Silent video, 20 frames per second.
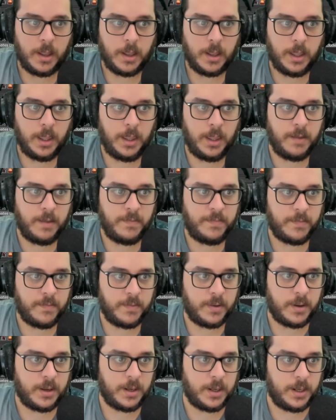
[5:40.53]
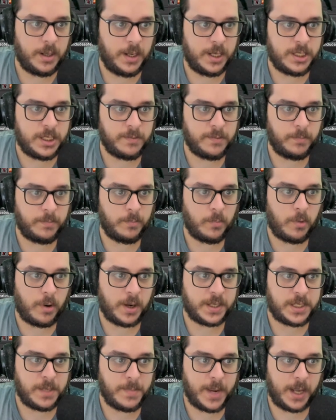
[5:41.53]
if it's more
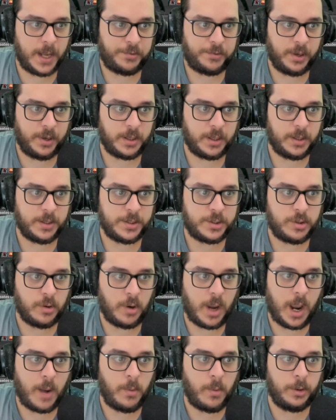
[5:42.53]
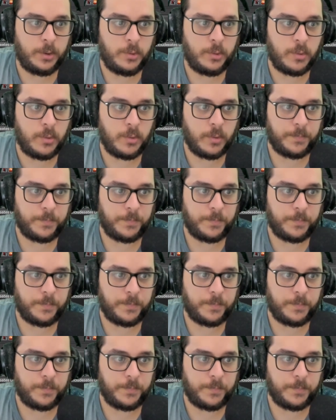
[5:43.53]
asymmetric. So I will do